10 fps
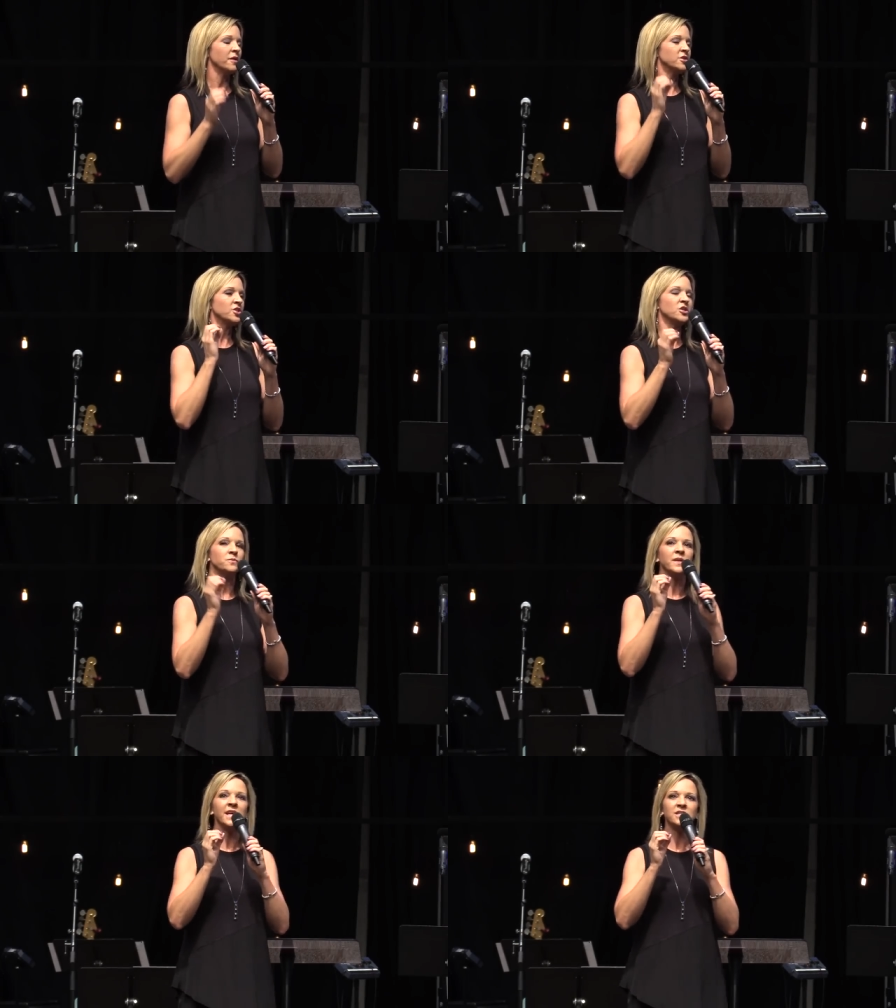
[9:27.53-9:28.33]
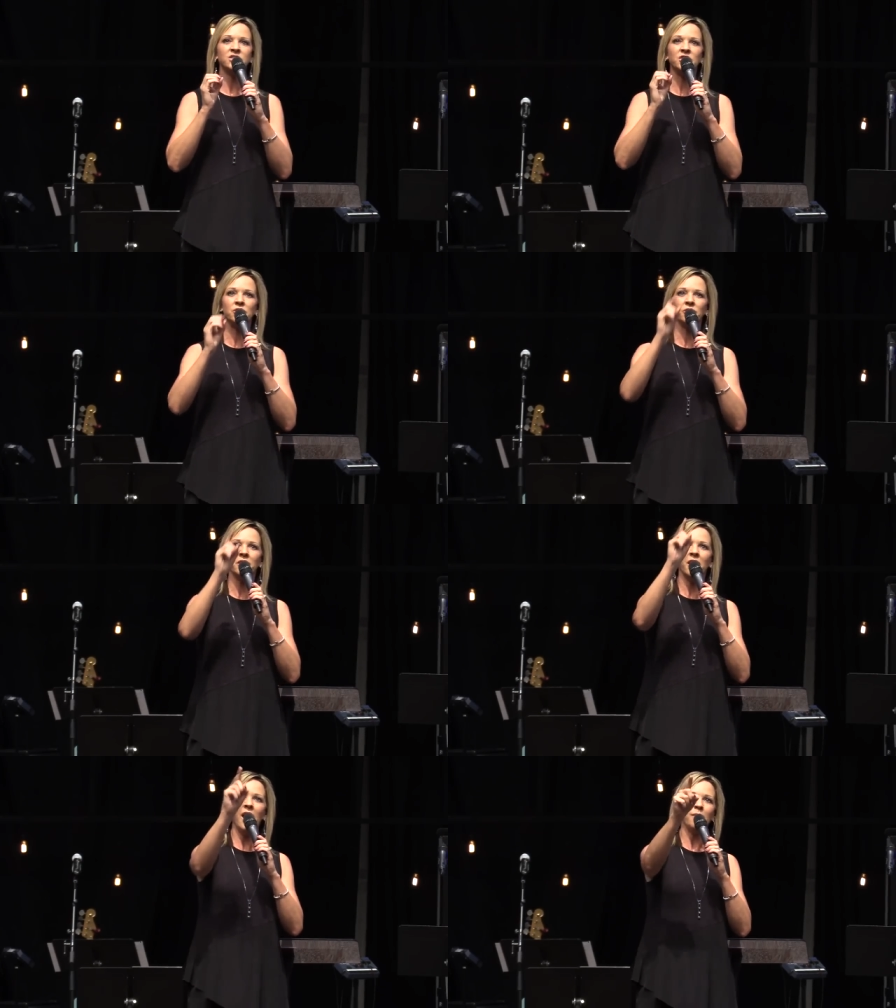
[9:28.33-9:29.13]
The church began to
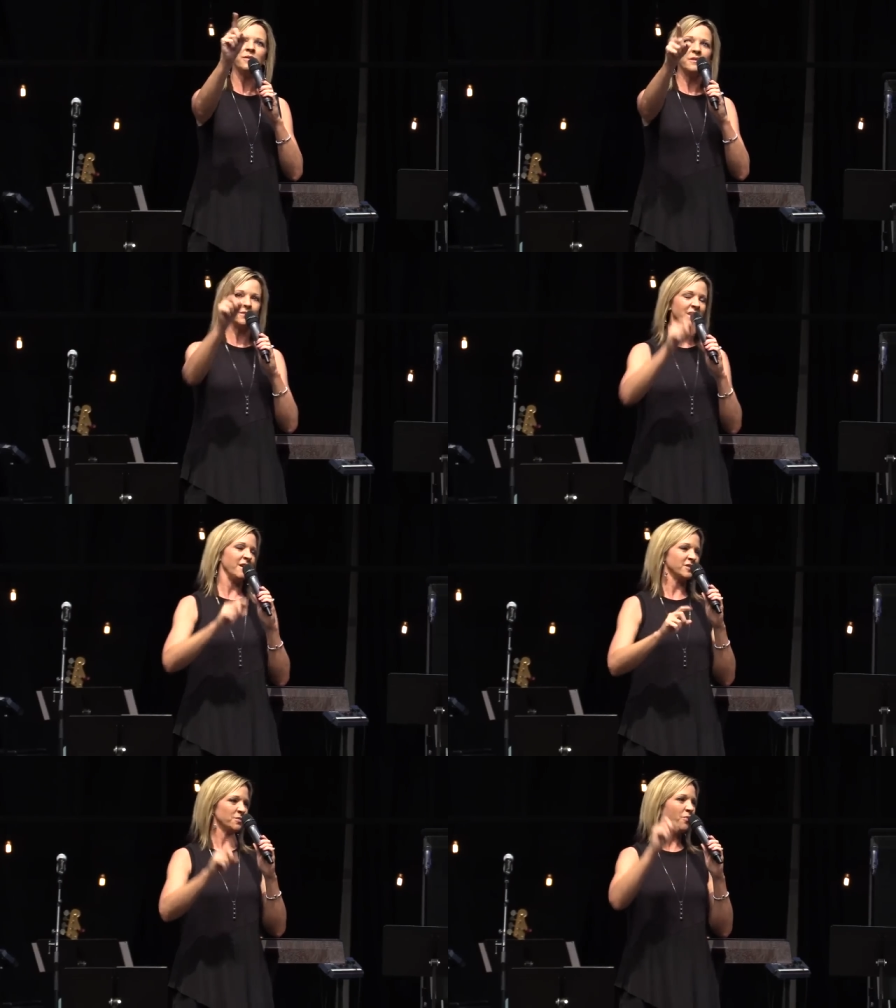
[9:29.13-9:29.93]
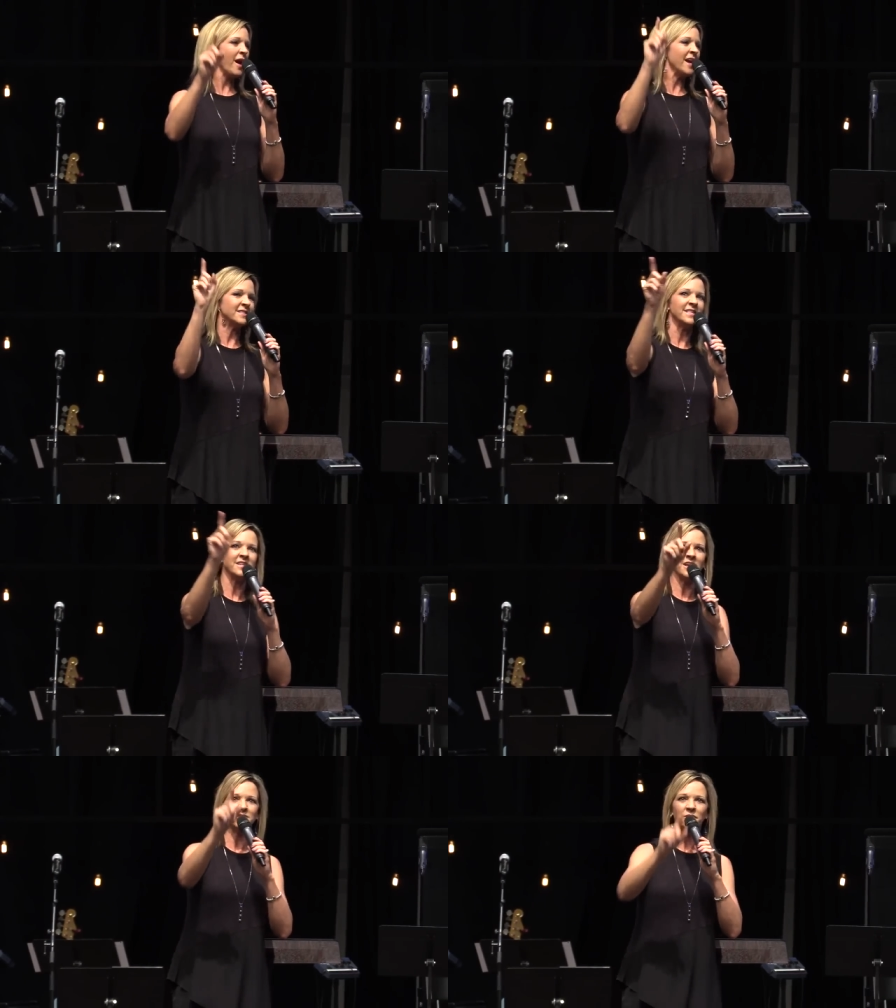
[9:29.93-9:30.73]
humble themselves, pray, seek
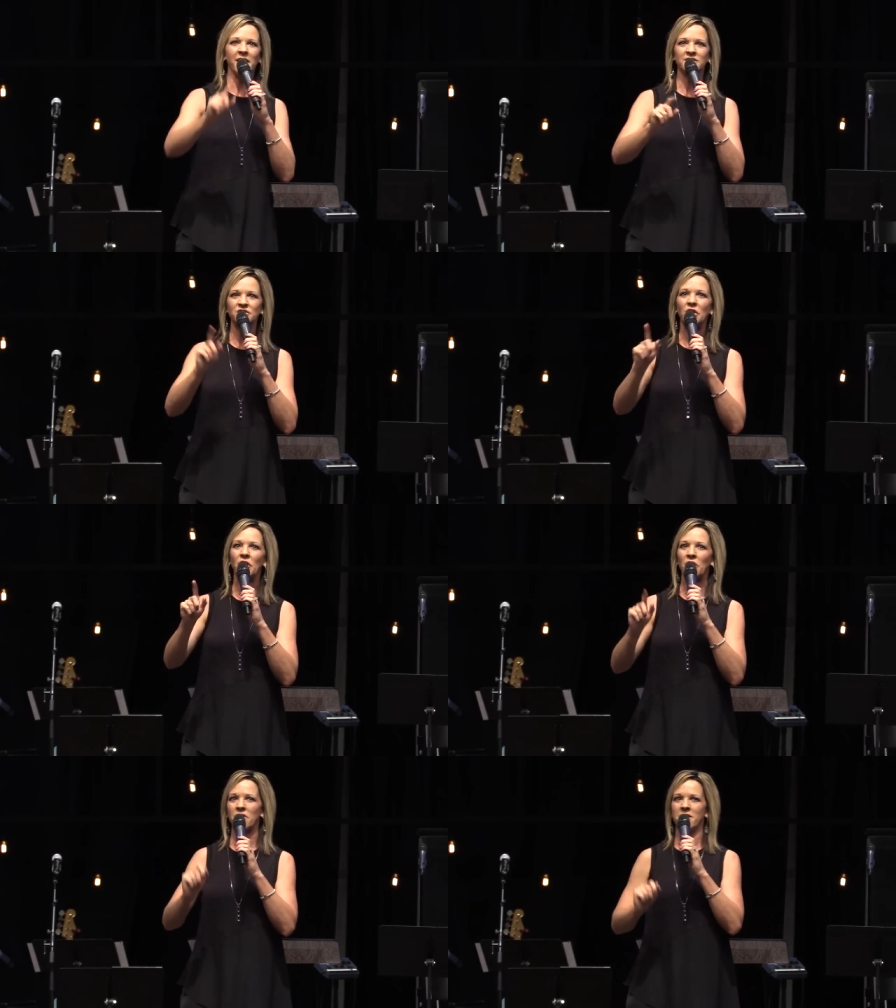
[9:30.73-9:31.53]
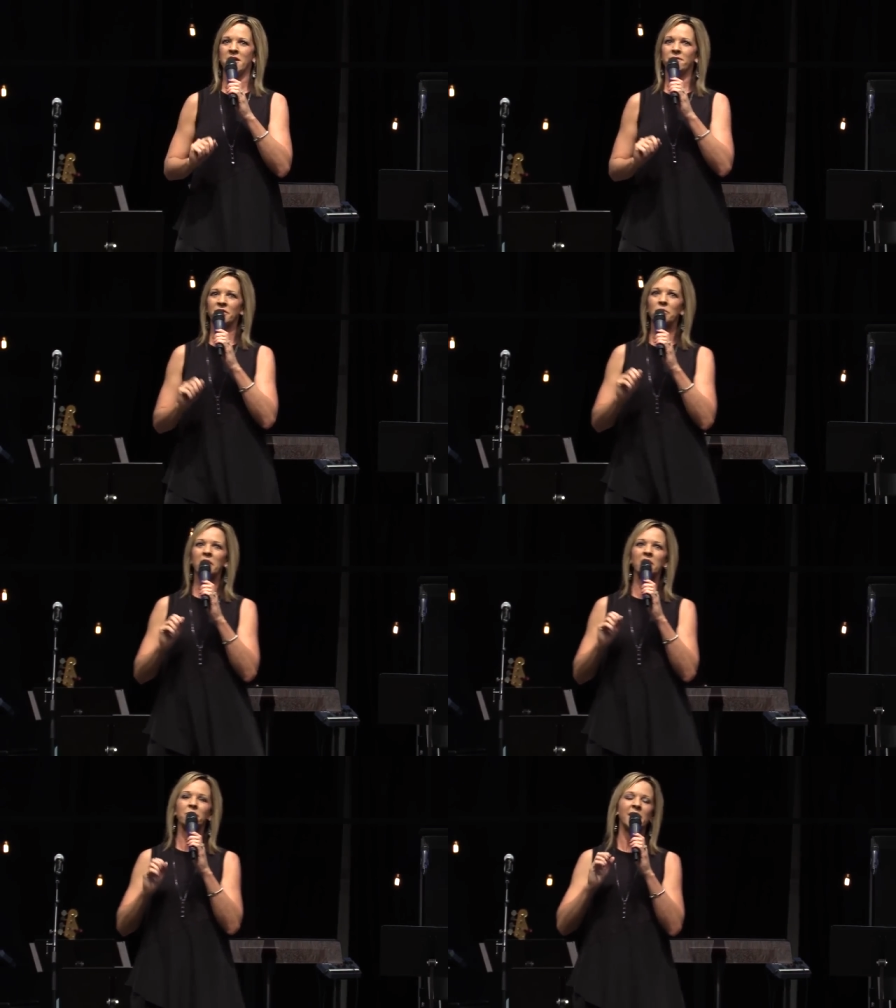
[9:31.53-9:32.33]
God's face, turn from their
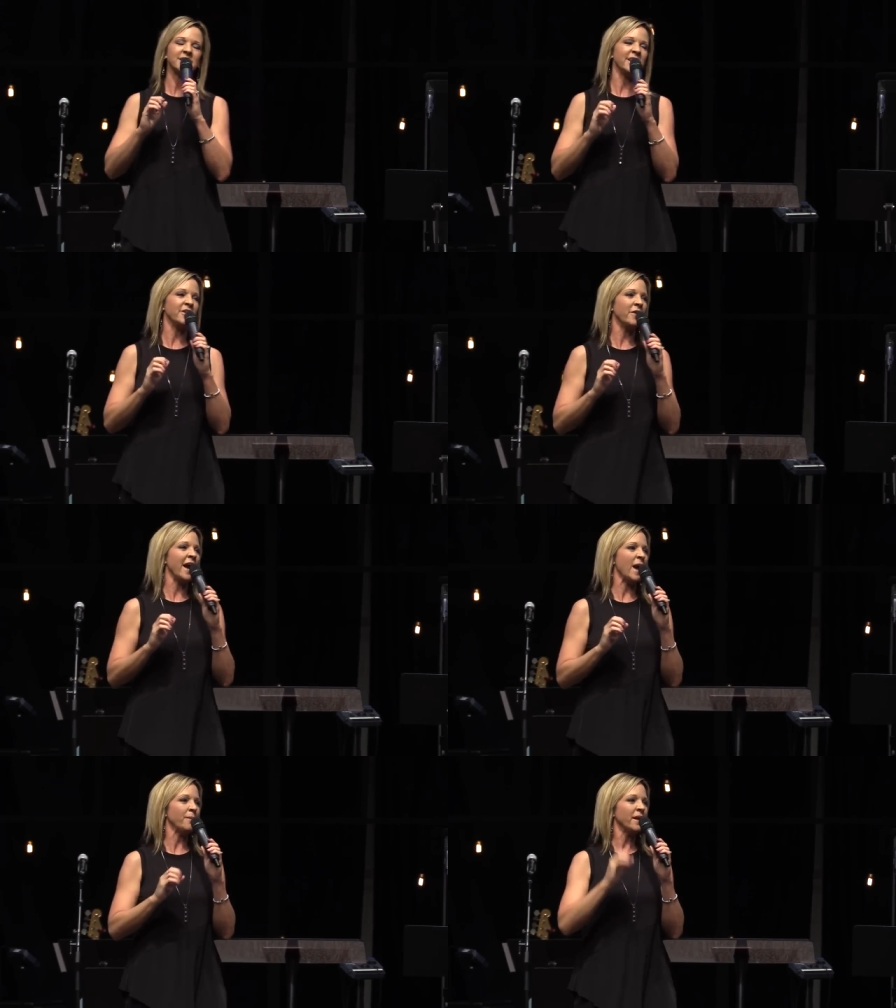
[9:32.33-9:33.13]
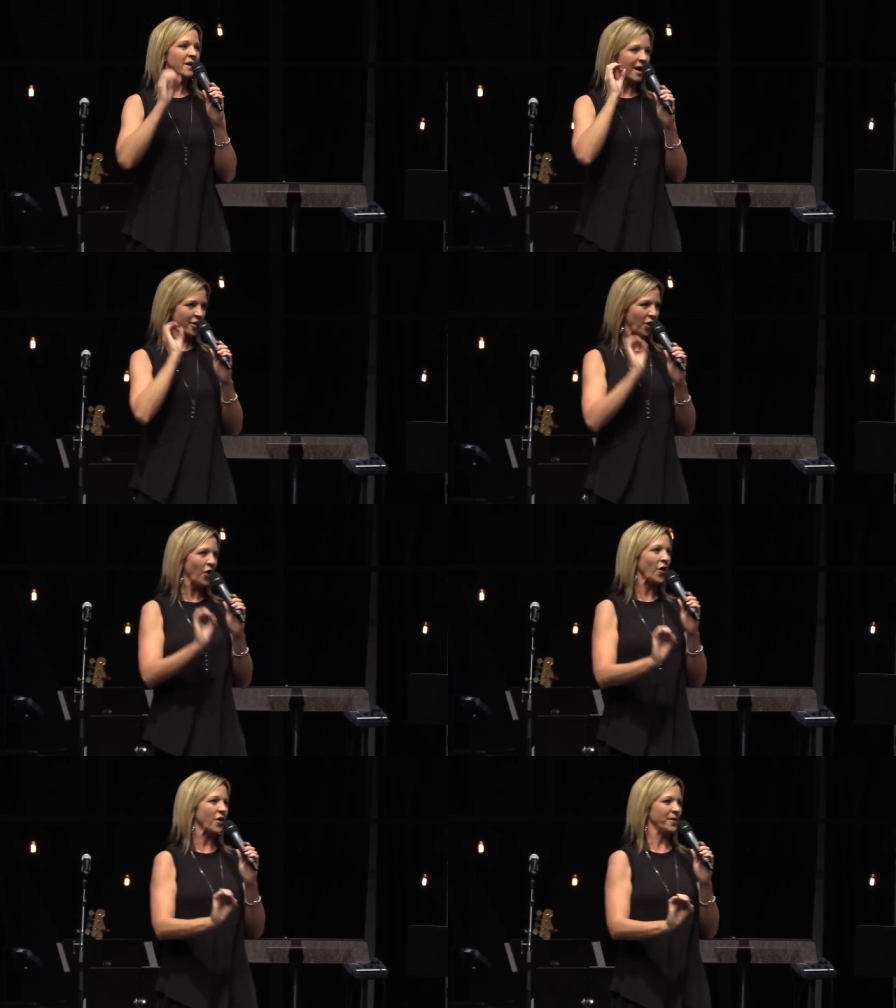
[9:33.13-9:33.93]
wicked ways. And you know what happened? God
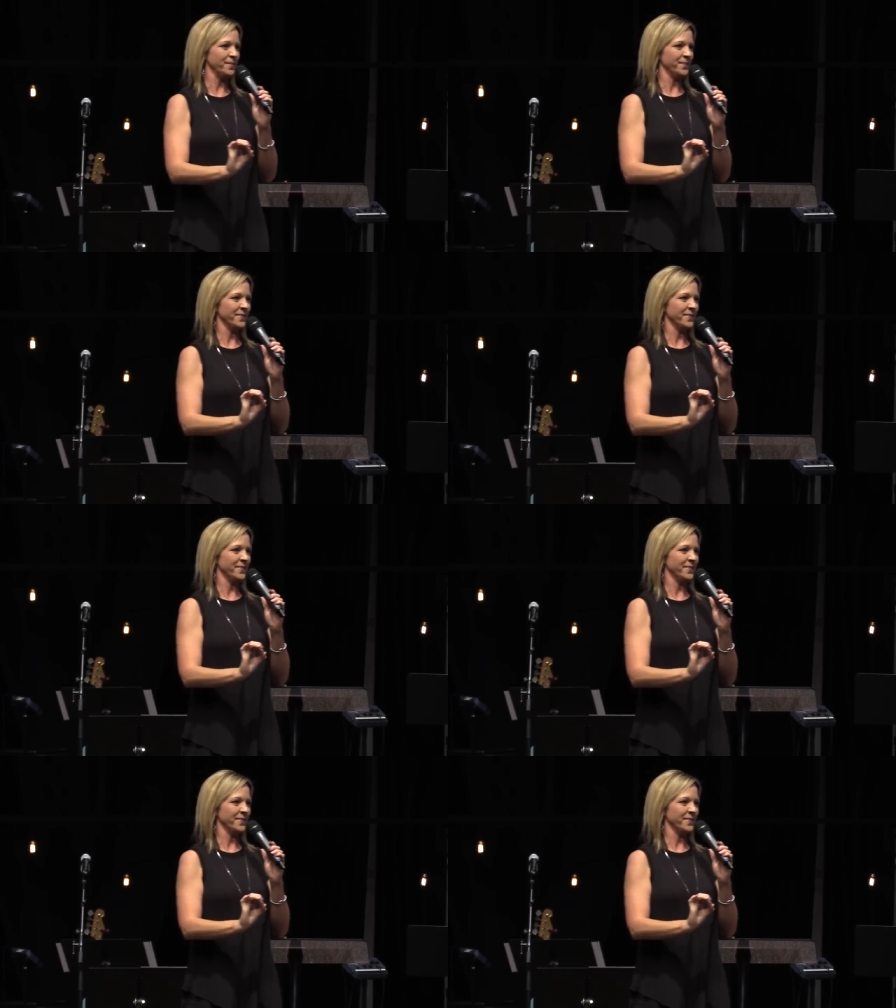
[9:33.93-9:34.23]
heard.